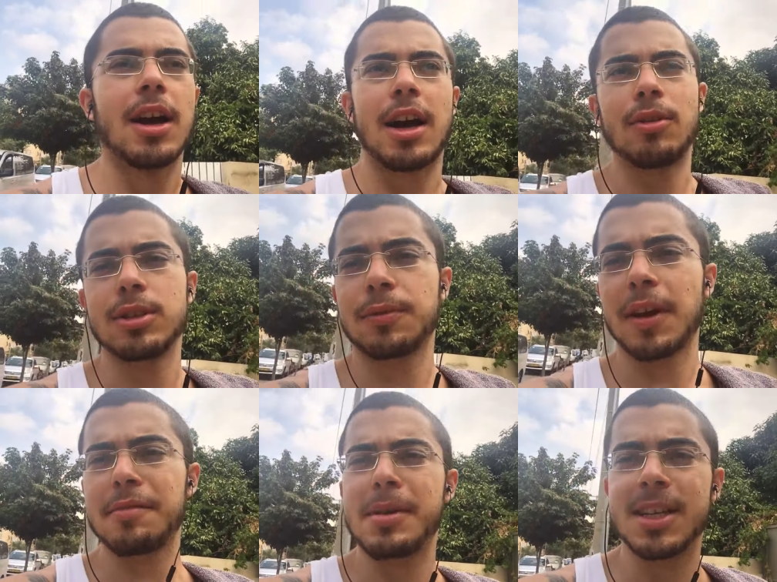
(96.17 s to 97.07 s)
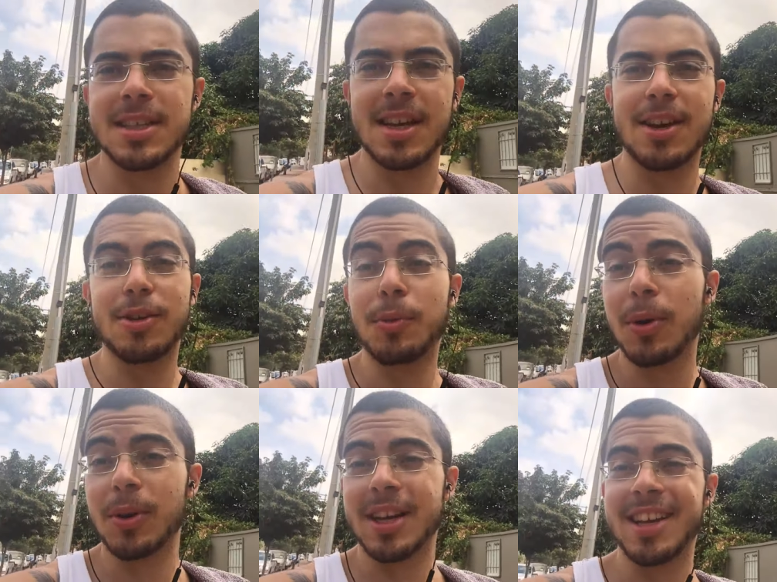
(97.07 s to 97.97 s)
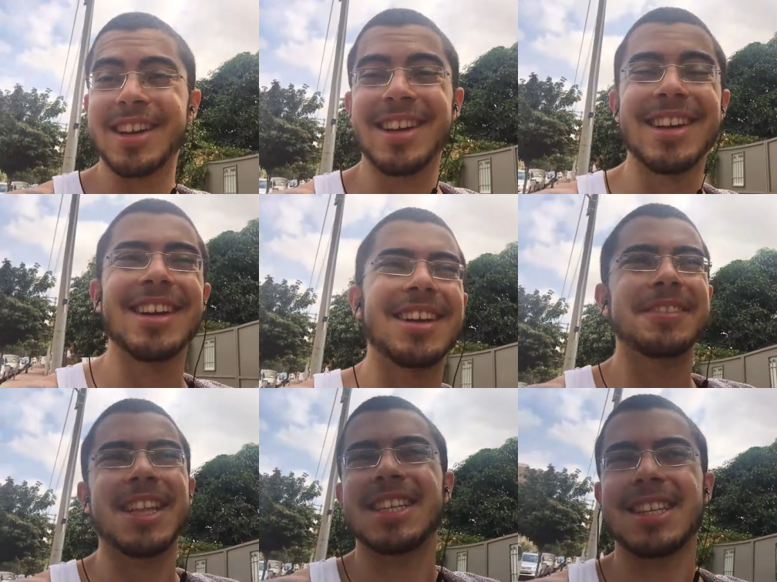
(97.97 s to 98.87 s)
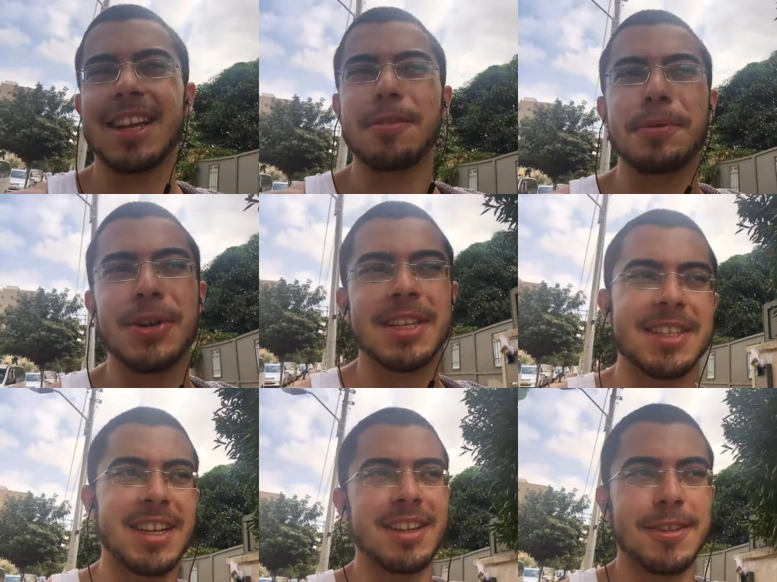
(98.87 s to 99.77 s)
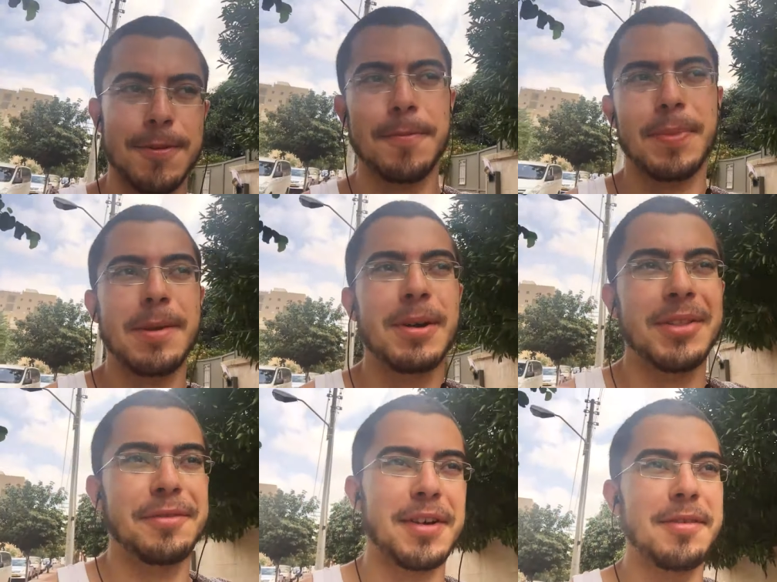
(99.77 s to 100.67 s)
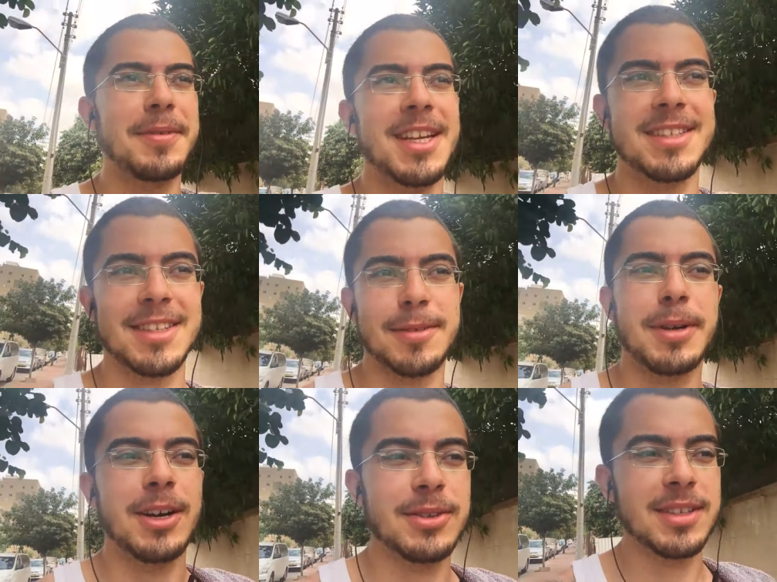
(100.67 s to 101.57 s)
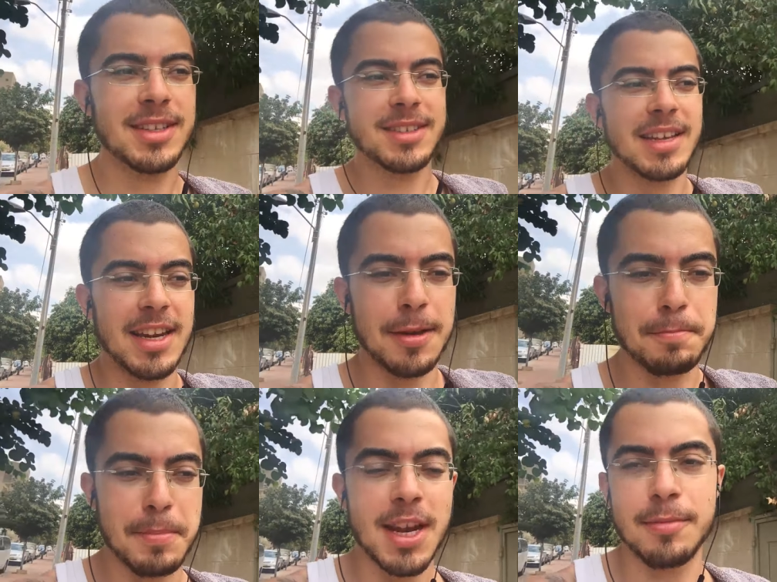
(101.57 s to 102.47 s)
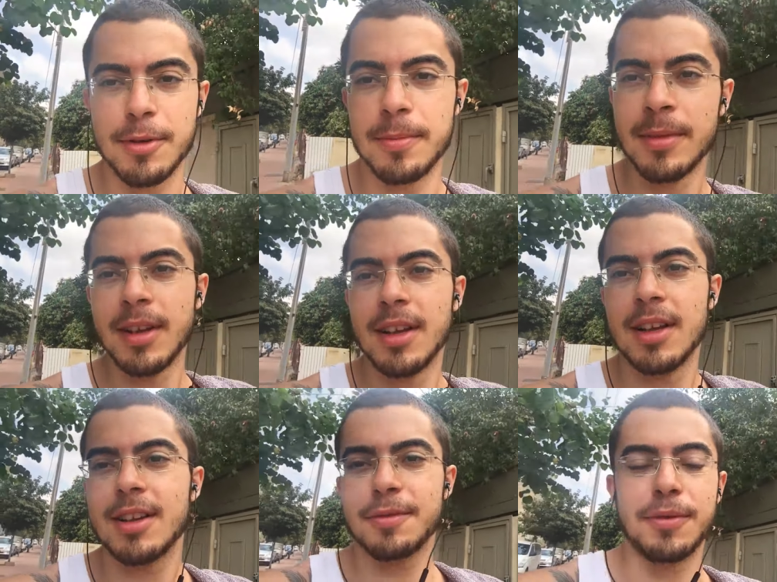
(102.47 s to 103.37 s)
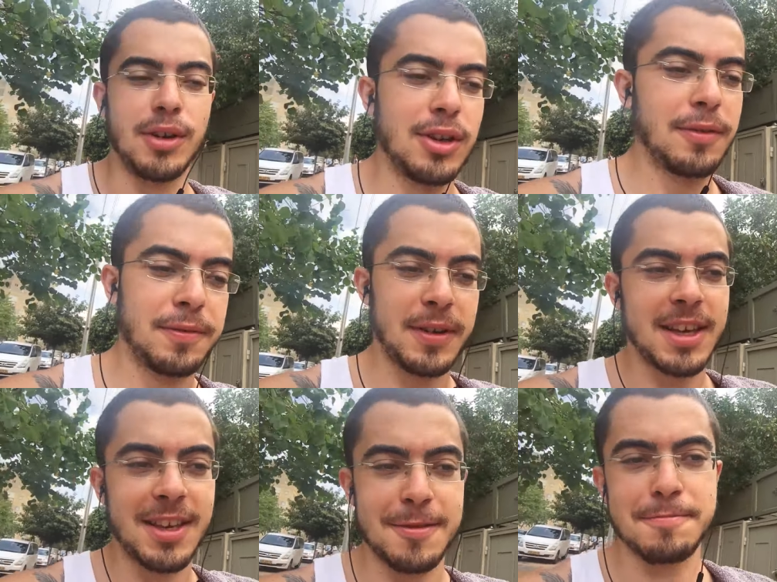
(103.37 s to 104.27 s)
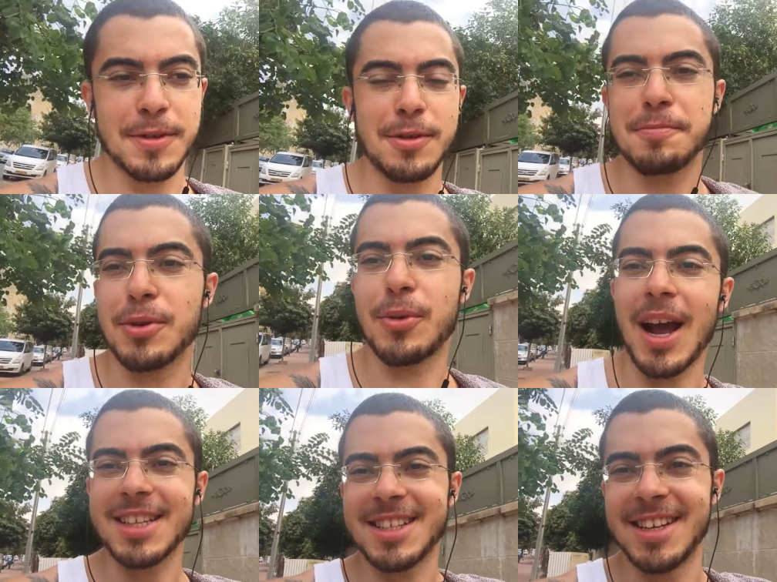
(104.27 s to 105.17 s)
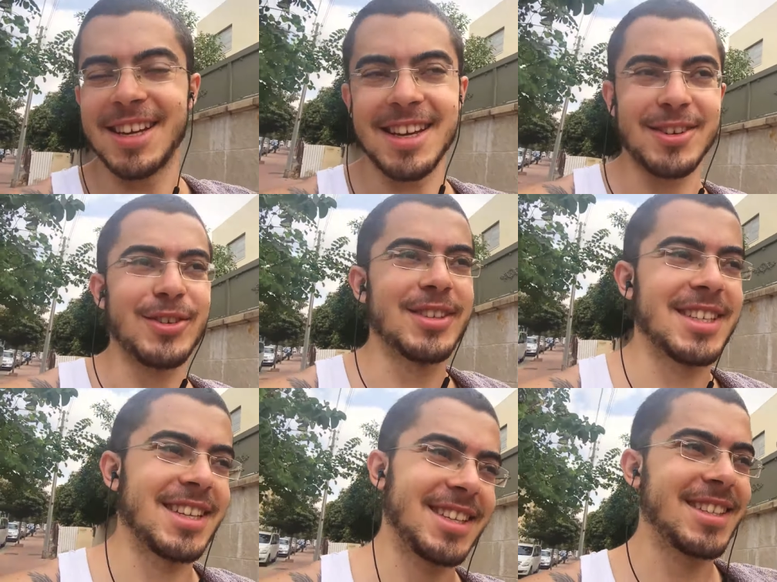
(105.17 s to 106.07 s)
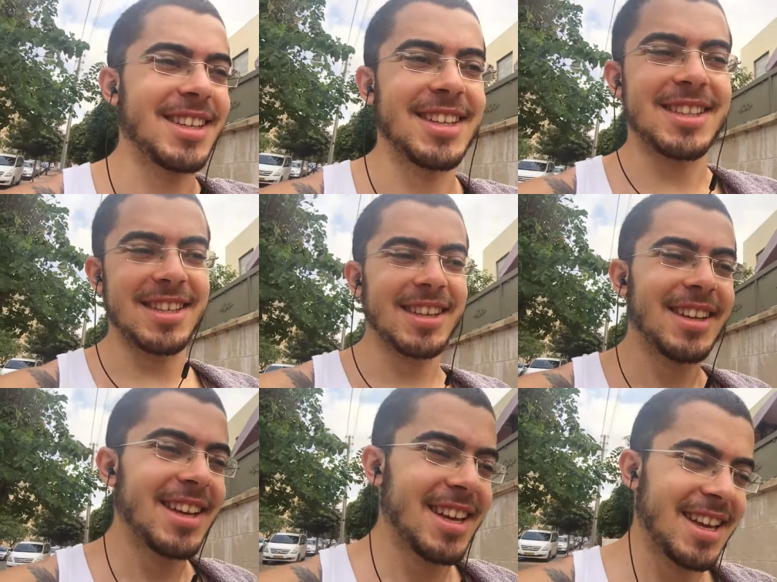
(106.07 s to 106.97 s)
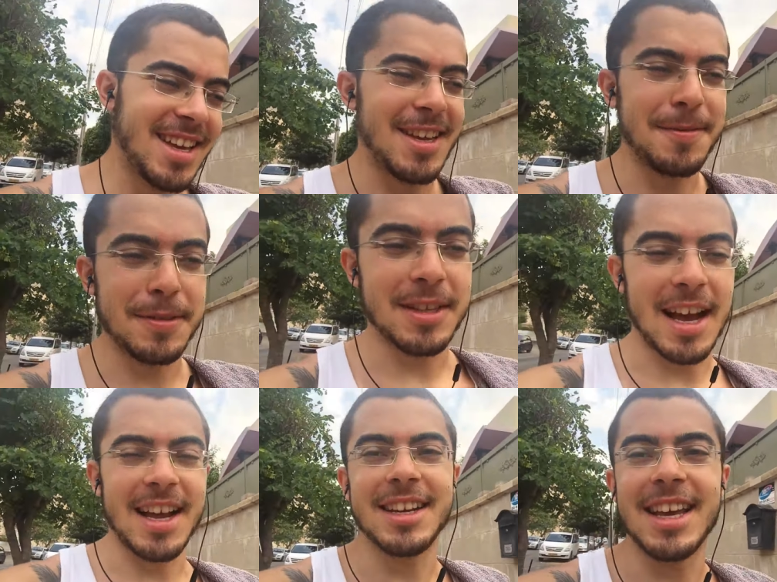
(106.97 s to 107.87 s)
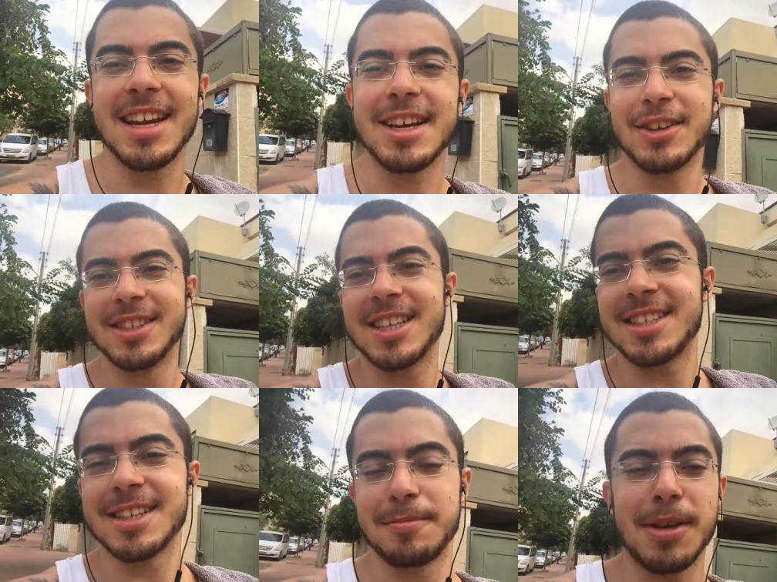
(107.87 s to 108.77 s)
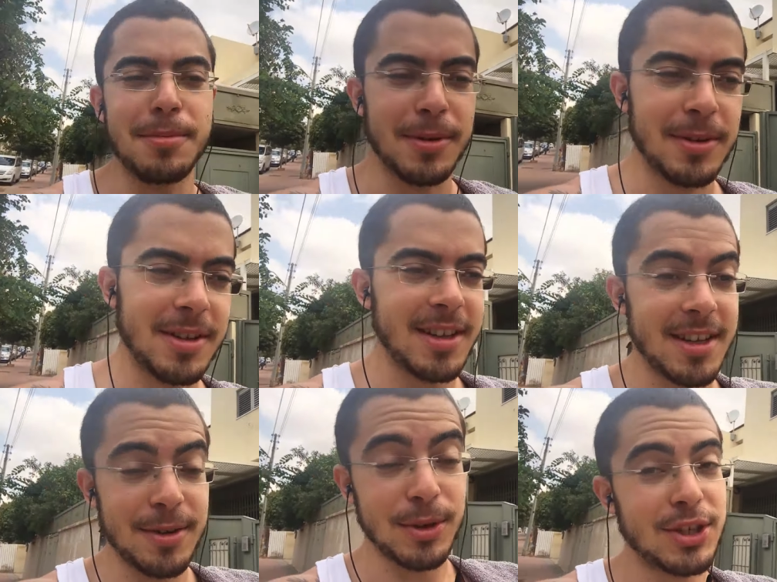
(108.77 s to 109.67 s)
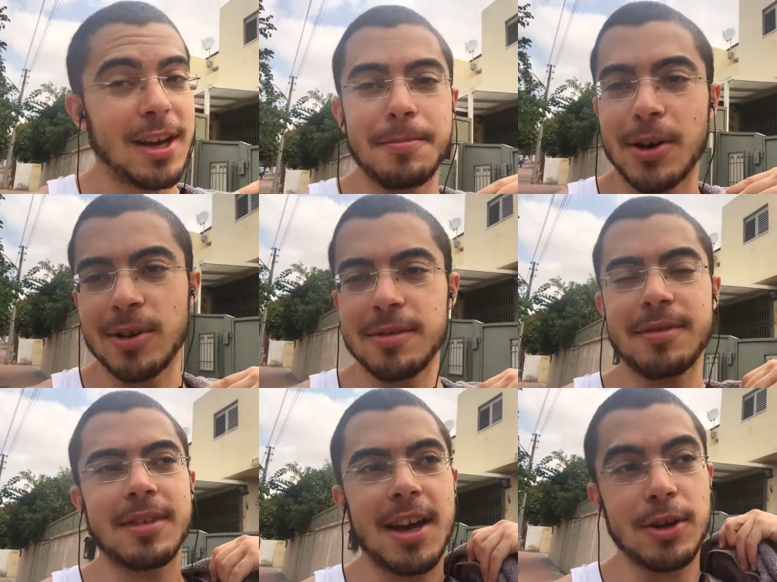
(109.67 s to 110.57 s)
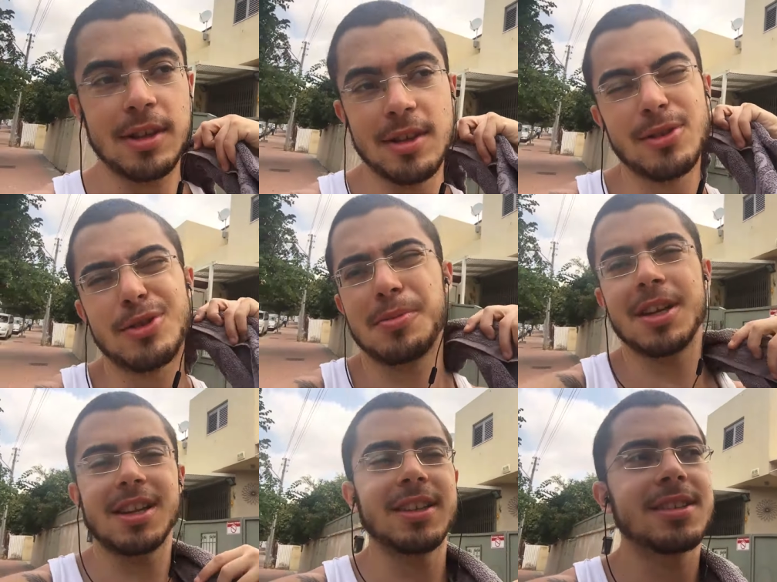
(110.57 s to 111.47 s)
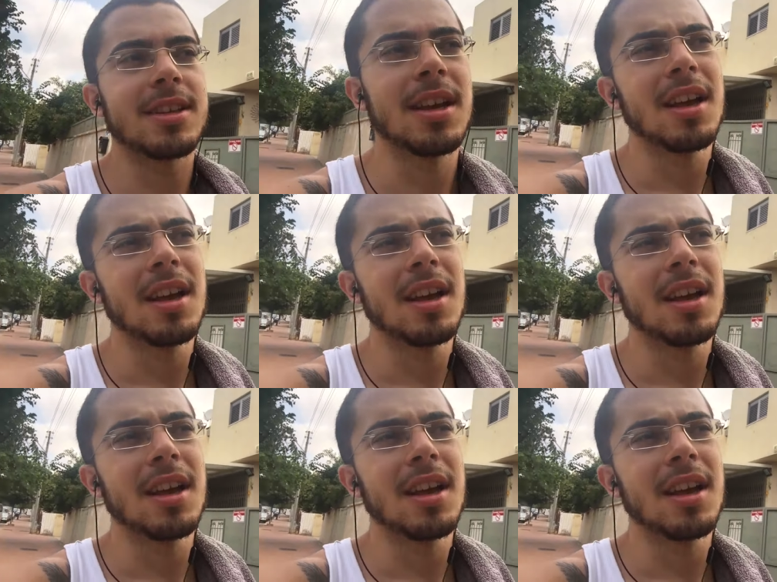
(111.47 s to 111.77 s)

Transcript: how is 5 minutes a day going to work? But that's not the point. It's not about the 5 minutes. It's about setting a minimum for you fucking procrastinators and inconsistent people, which I'm part of. I used to be, at least.